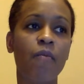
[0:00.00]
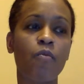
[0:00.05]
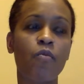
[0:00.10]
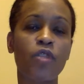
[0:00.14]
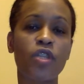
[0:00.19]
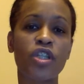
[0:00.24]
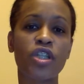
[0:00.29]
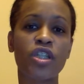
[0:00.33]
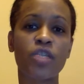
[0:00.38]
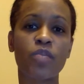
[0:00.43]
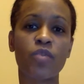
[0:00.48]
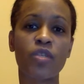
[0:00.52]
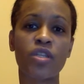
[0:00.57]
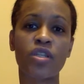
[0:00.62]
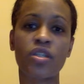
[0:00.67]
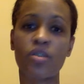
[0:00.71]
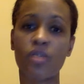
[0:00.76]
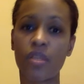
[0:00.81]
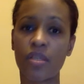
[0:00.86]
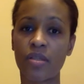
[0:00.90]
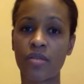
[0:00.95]
Which
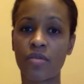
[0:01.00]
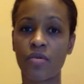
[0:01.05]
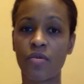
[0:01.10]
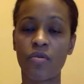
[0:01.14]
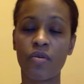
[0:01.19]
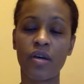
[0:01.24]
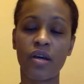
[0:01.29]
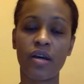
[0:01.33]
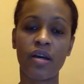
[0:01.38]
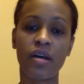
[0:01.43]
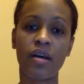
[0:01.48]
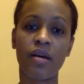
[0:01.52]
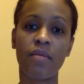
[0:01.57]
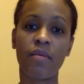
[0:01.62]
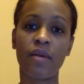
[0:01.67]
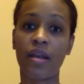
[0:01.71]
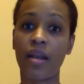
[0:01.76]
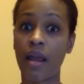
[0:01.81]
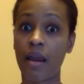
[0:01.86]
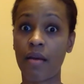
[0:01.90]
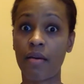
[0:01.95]
is also
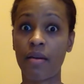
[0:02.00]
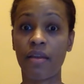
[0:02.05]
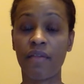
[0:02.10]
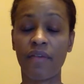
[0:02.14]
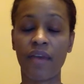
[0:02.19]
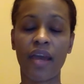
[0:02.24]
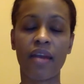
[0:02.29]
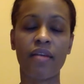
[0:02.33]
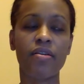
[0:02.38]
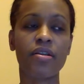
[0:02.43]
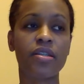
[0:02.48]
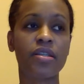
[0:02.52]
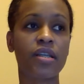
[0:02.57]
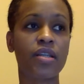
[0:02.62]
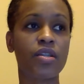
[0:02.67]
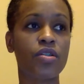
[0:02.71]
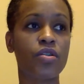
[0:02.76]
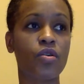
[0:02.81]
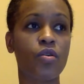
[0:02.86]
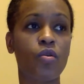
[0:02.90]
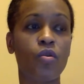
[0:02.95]
an RNA virus.
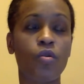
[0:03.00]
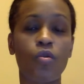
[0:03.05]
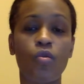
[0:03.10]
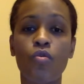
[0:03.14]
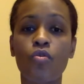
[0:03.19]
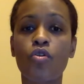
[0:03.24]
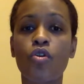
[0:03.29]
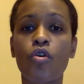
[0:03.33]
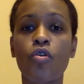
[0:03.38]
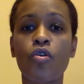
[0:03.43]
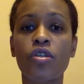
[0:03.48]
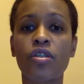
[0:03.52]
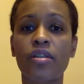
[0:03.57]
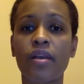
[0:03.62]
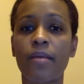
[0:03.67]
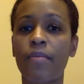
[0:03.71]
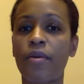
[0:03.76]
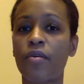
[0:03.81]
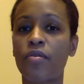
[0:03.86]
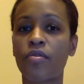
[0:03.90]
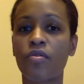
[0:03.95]
And so who knows
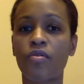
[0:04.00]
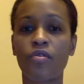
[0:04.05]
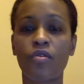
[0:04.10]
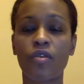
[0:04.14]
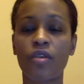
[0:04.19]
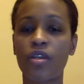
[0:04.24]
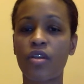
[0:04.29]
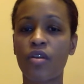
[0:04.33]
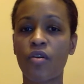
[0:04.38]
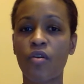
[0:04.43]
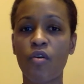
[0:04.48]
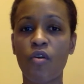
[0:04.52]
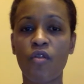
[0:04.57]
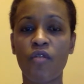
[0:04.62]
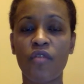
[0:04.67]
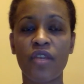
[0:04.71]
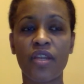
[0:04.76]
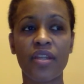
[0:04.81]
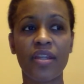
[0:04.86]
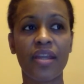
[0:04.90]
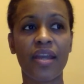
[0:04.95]
about, you know,
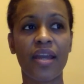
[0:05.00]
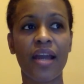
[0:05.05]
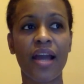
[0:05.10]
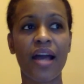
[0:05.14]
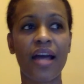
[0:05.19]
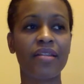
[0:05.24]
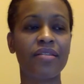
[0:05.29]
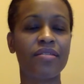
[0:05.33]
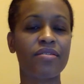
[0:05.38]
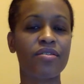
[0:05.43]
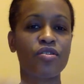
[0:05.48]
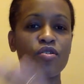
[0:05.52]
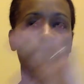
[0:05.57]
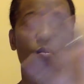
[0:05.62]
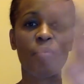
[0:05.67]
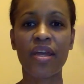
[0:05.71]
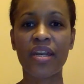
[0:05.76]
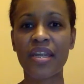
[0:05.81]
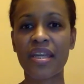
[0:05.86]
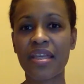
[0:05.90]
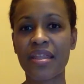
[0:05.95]
COVID? There are so
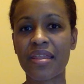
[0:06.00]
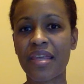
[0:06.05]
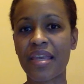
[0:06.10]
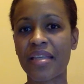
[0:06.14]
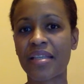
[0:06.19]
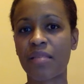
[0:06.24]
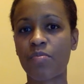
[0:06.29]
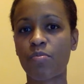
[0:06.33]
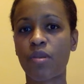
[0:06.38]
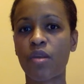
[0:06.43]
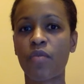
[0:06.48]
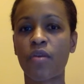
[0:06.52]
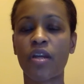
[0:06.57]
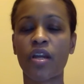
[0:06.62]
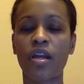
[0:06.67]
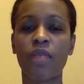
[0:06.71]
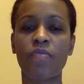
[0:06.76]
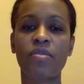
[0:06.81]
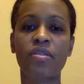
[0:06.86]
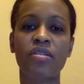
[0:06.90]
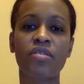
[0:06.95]
many things at play when it
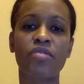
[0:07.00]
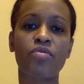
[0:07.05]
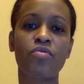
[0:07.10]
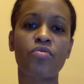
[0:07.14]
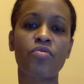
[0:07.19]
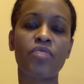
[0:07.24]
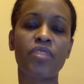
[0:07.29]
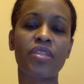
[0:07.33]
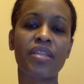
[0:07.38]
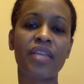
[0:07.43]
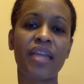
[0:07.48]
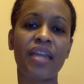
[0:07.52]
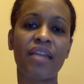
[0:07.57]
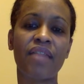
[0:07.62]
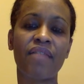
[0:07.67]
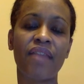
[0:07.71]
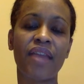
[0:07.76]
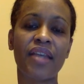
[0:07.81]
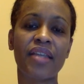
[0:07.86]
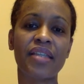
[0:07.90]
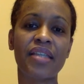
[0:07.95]
comes to designing
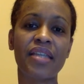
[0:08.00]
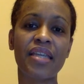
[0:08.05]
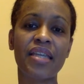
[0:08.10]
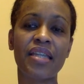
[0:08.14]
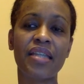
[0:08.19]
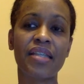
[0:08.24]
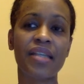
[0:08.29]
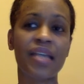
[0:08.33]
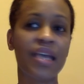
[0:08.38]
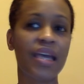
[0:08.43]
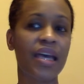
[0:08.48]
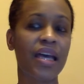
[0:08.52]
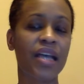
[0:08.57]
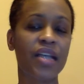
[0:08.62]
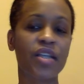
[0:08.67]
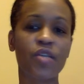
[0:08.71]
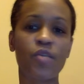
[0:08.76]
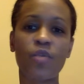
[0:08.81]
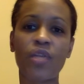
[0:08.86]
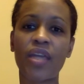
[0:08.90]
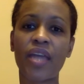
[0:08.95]
vaccines. And
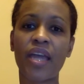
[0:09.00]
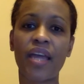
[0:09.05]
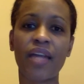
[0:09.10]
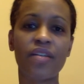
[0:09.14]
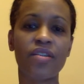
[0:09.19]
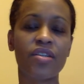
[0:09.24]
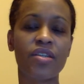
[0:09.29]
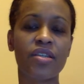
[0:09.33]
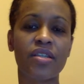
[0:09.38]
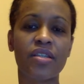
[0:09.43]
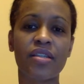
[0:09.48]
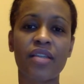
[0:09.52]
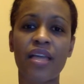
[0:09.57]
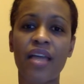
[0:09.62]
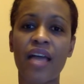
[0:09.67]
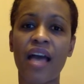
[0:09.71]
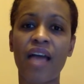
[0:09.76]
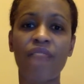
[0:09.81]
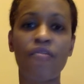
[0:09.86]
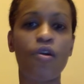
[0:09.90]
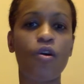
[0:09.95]
so we can't just
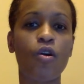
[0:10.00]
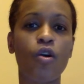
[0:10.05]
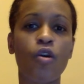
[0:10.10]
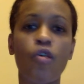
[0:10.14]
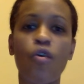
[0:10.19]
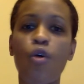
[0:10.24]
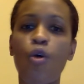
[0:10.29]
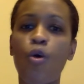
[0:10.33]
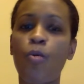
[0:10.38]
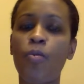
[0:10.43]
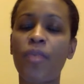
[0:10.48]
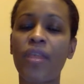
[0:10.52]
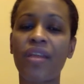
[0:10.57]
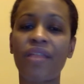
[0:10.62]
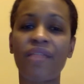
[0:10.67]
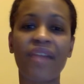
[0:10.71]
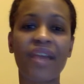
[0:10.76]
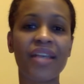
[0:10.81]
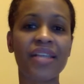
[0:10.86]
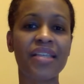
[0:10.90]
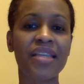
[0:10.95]
have all our hope in a
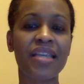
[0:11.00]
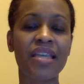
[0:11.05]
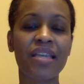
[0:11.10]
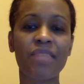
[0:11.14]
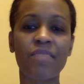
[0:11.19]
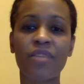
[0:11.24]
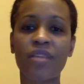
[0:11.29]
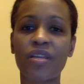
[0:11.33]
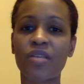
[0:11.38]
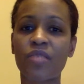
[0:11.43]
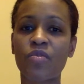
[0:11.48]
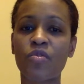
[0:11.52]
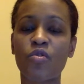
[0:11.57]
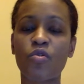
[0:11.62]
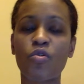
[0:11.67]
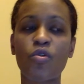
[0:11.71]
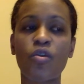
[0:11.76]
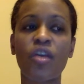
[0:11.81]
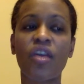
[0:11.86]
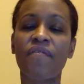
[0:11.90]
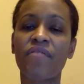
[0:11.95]
vaccine because we
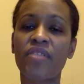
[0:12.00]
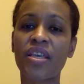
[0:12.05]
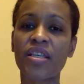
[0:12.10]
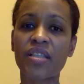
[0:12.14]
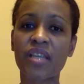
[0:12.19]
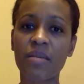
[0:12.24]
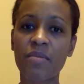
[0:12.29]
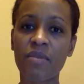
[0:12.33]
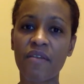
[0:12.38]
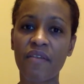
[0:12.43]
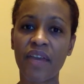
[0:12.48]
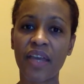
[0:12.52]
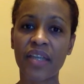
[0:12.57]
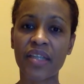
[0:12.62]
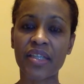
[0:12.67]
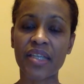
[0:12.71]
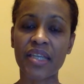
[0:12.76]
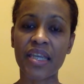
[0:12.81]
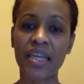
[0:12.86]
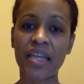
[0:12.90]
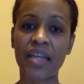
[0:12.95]
don't know if there's going to be a
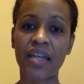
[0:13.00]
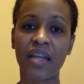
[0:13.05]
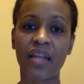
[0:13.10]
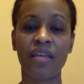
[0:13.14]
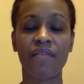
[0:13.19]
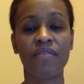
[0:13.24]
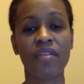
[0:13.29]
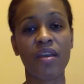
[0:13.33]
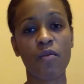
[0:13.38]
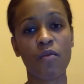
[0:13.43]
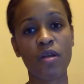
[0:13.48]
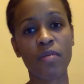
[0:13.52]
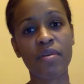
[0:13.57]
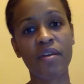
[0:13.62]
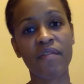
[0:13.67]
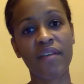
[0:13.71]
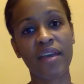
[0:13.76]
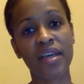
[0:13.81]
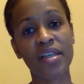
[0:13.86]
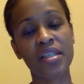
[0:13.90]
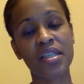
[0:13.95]
vaccine. And if there will be
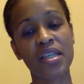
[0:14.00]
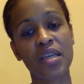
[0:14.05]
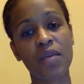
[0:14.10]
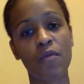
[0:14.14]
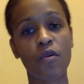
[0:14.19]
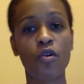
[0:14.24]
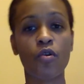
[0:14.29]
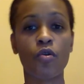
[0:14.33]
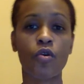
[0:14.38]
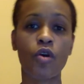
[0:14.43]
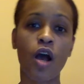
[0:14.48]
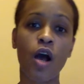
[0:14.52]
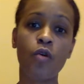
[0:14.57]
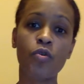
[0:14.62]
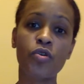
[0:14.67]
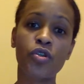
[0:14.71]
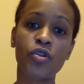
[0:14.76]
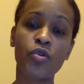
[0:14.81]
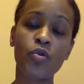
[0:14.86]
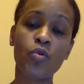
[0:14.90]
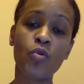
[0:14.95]
a vaccine, we don't know how
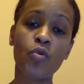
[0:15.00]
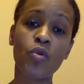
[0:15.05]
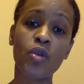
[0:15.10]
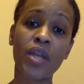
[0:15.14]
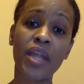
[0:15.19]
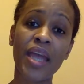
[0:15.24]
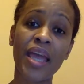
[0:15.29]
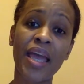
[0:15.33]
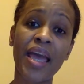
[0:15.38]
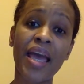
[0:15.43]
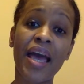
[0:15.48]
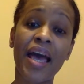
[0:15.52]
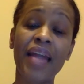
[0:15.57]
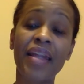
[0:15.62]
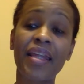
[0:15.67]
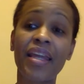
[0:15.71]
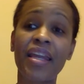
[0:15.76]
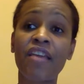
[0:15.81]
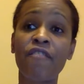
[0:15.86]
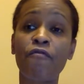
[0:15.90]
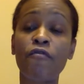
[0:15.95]
soon.
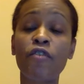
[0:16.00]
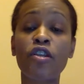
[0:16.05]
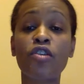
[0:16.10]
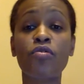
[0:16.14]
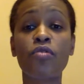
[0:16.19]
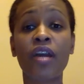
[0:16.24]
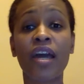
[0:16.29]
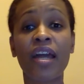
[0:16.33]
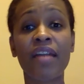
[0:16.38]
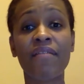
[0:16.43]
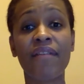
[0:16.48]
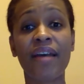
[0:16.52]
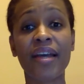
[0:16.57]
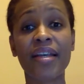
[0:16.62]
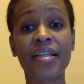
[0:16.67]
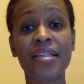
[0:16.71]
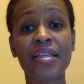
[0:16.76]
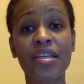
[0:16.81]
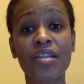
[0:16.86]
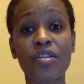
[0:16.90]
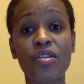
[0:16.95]
And then if we do get a
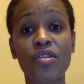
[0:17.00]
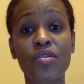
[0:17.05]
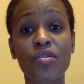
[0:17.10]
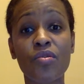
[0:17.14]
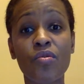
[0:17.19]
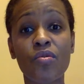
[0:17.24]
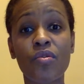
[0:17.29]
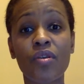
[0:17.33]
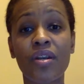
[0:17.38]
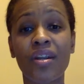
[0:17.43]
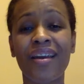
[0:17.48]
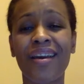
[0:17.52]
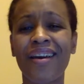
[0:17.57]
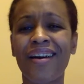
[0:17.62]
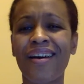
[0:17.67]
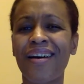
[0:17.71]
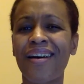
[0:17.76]
vaccine soon,